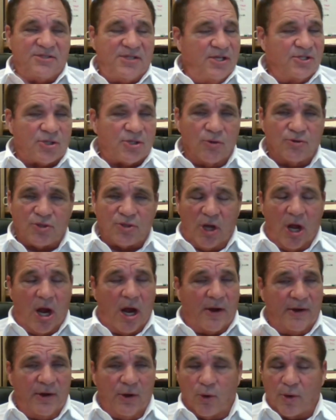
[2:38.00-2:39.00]

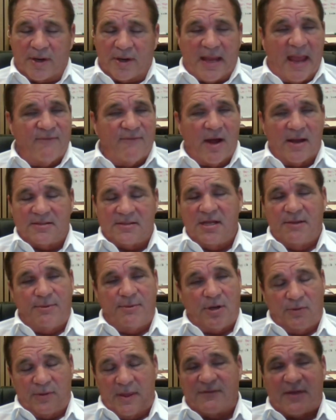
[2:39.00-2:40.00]
Ojulari, or Kayvon
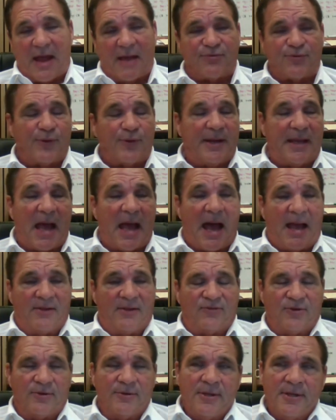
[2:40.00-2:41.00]
Thibodeau. They've got 3
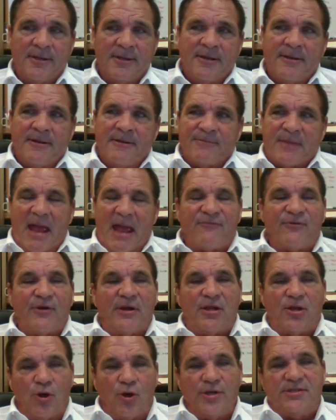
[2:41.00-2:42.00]
guys. Every
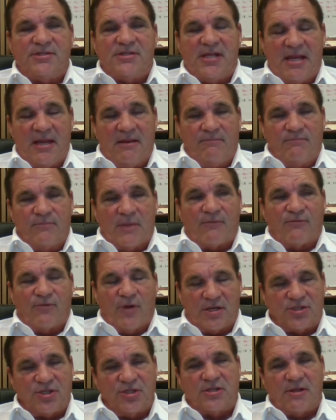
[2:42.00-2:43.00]
good team that
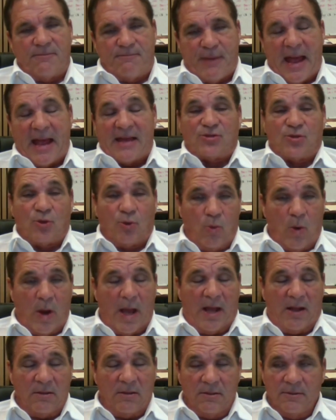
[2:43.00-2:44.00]
rushes the passer
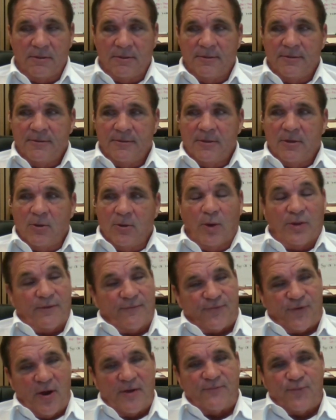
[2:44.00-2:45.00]
well with a
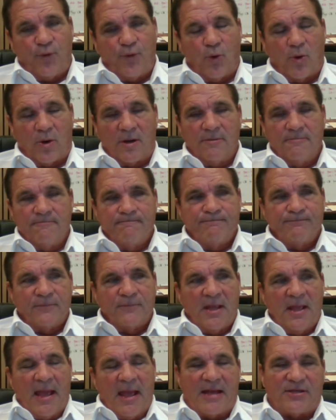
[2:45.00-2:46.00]
front 4
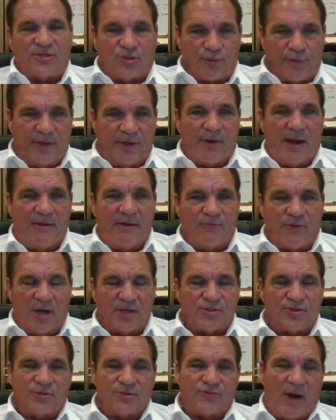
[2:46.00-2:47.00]
has 3 great
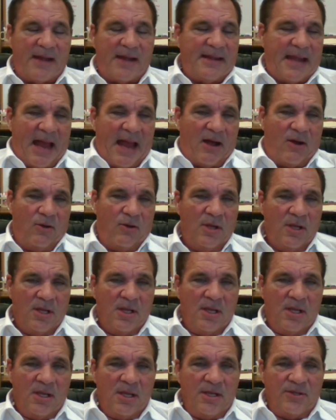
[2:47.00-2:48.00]
rushers. Right now,
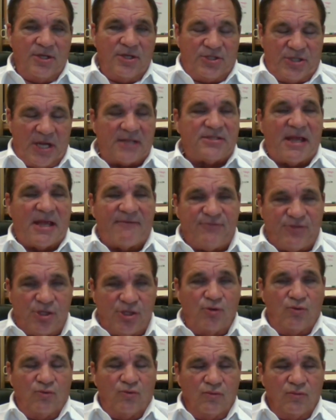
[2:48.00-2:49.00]
the Jets have
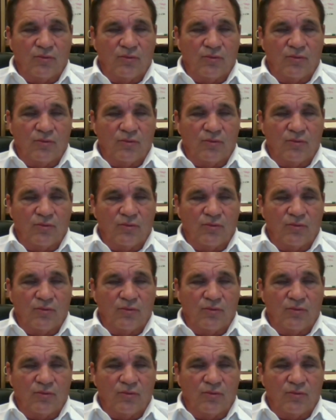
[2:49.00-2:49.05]
2.